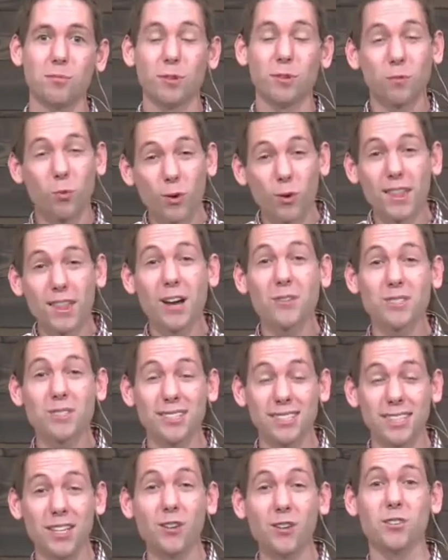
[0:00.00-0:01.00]
but
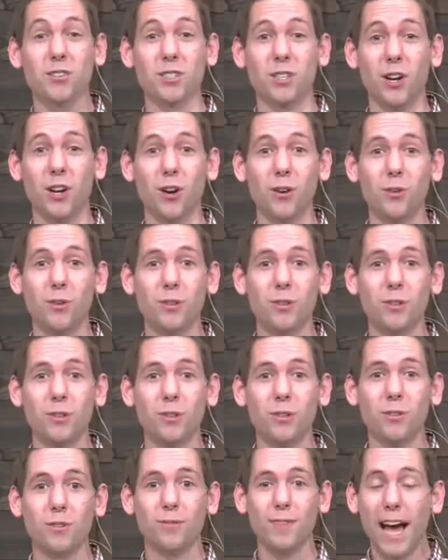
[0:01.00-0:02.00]
4,000 years ago,
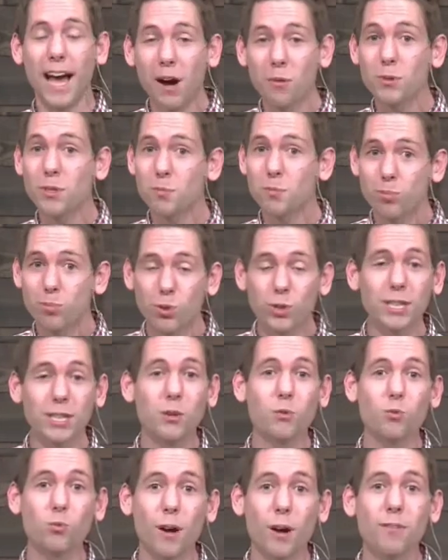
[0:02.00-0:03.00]
that was
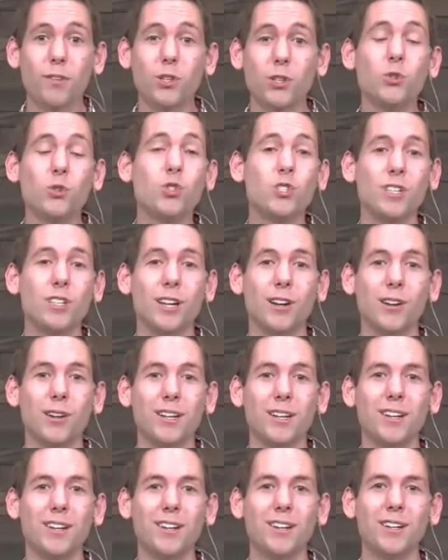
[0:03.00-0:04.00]
pretty
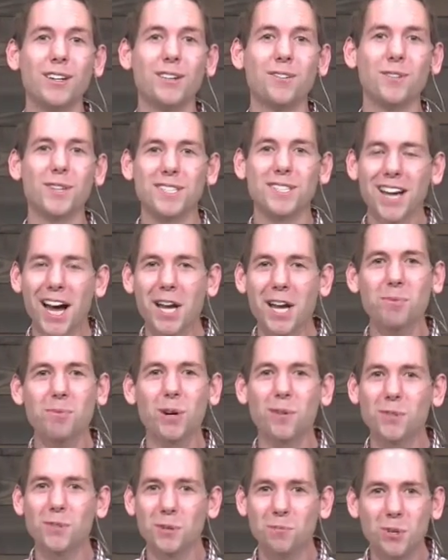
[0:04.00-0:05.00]
revolutionary for the type
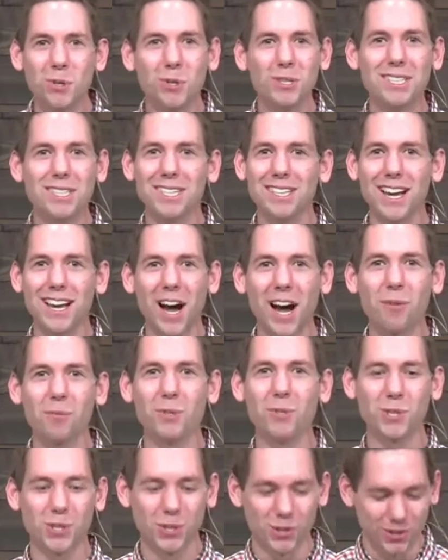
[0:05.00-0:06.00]
of community God
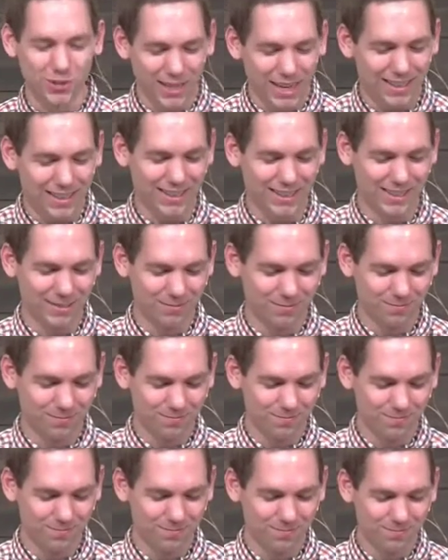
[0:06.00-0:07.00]
was creating.
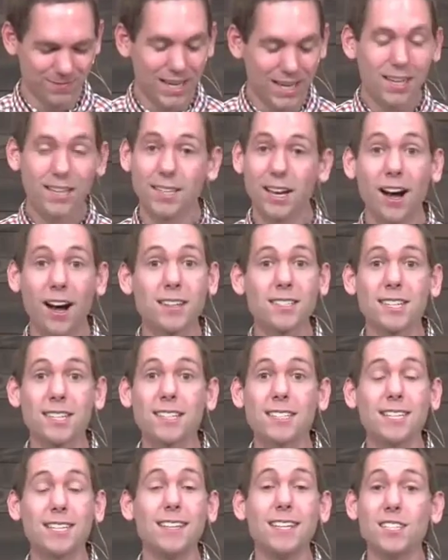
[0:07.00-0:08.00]
God
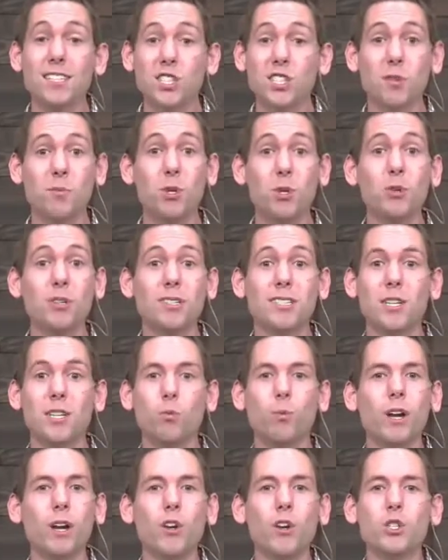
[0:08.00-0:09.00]
says in this community,
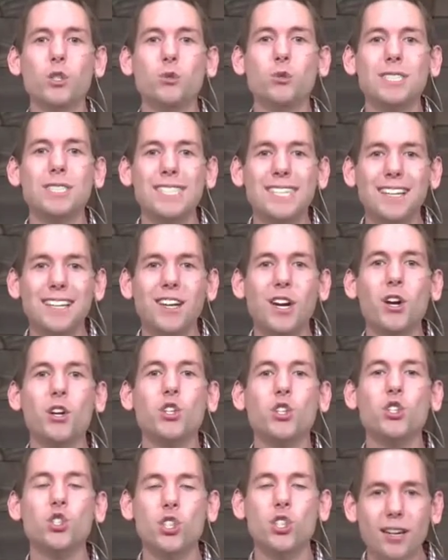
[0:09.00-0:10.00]
we are to seek
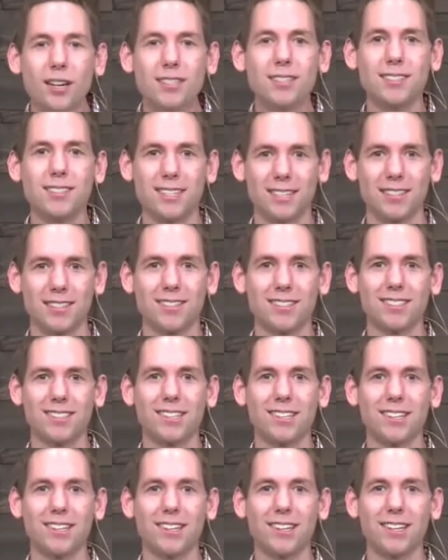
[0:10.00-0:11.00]

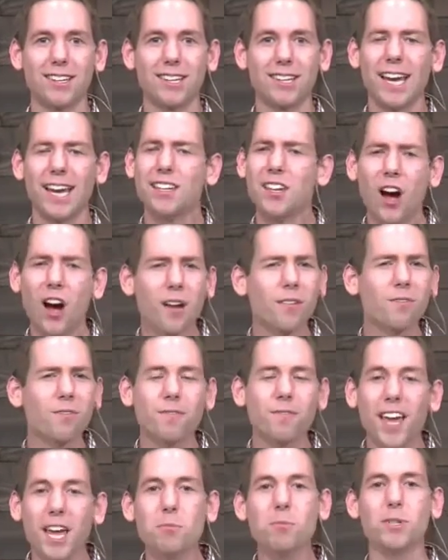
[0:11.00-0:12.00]
justice and
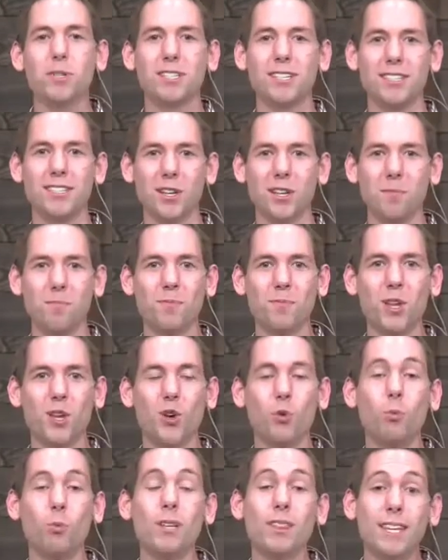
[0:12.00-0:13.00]
not favoritism
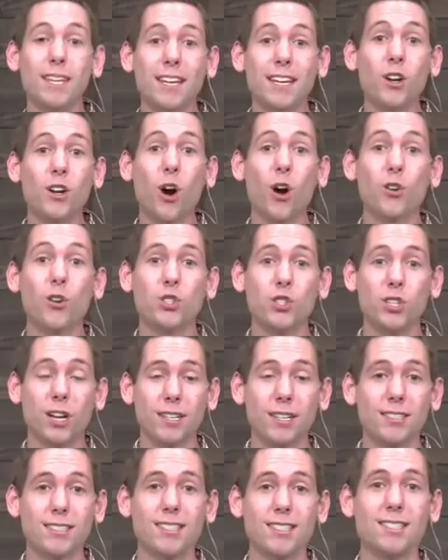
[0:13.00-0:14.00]
within our
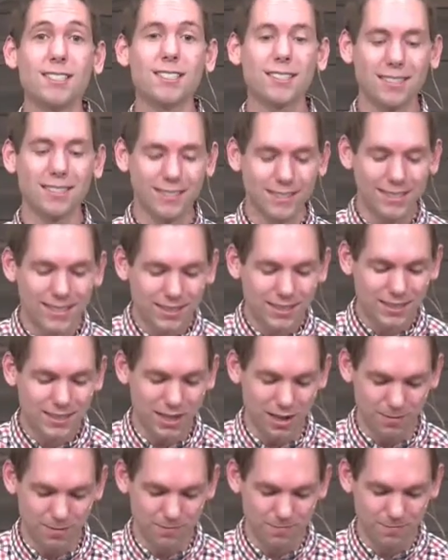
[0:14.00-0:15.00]
justice
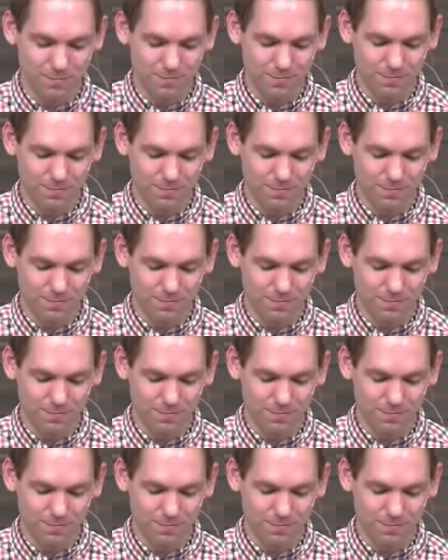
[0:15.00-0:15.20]
system,